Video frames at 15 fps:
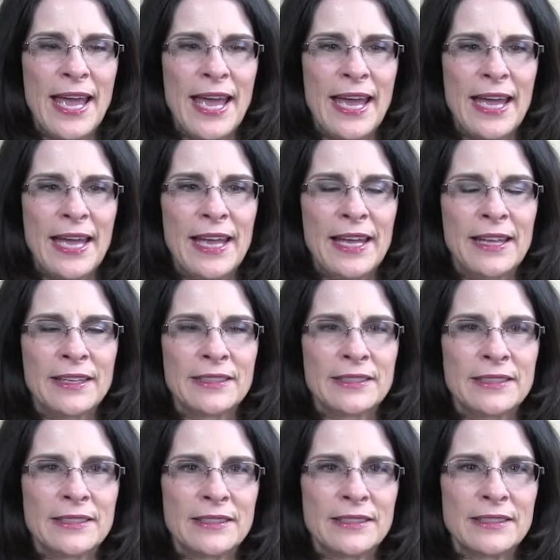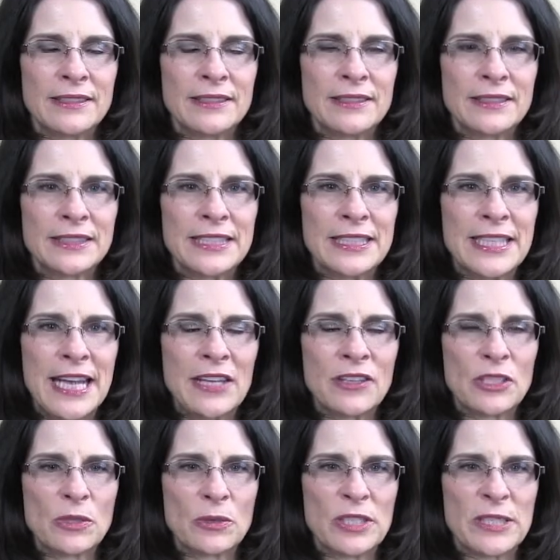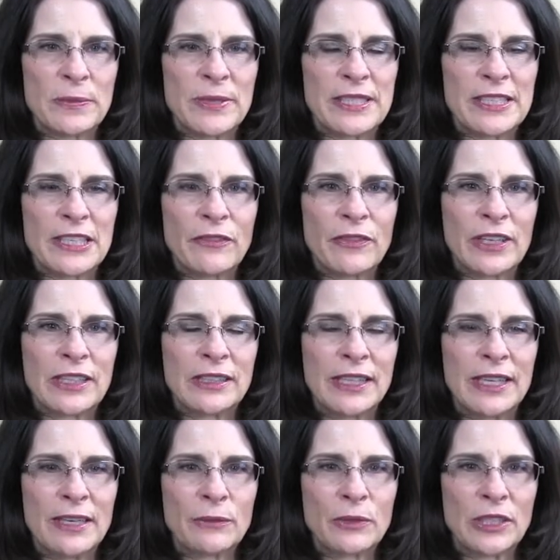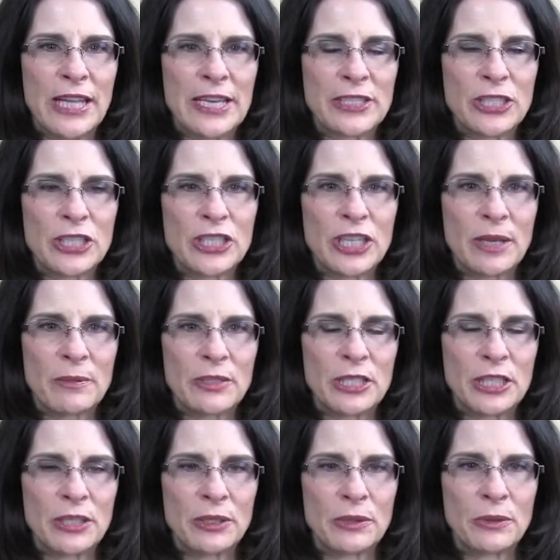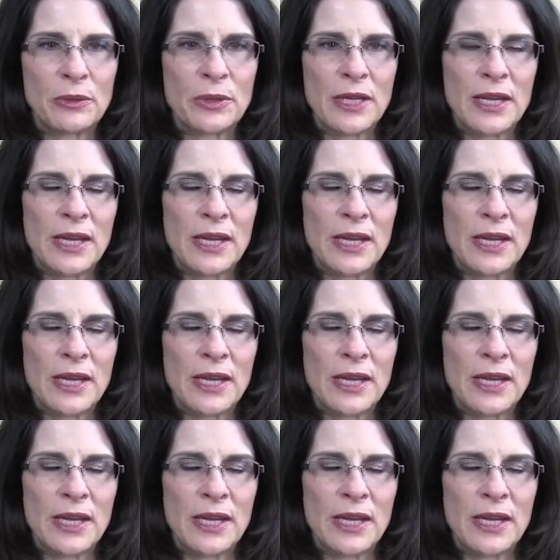And today this was specifically in relationship to